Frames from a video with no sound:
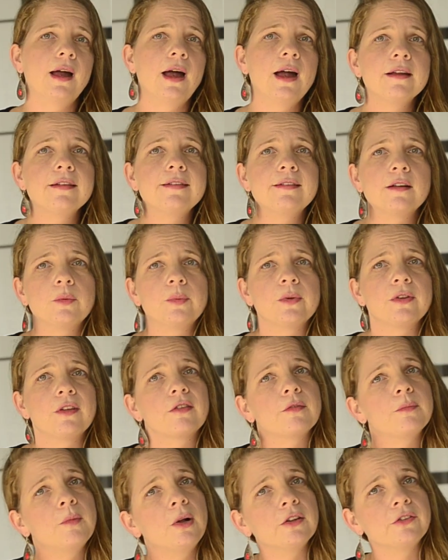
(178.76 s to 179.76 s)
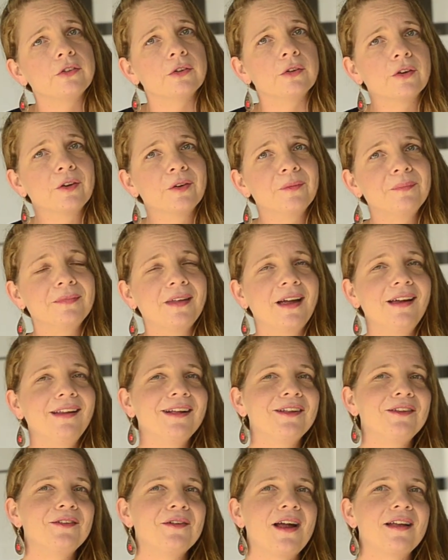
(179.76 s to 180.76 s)
I start with a small talk. I
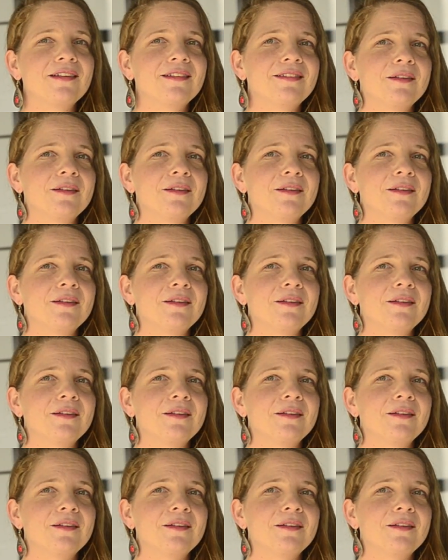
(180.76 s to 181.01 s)
like to ask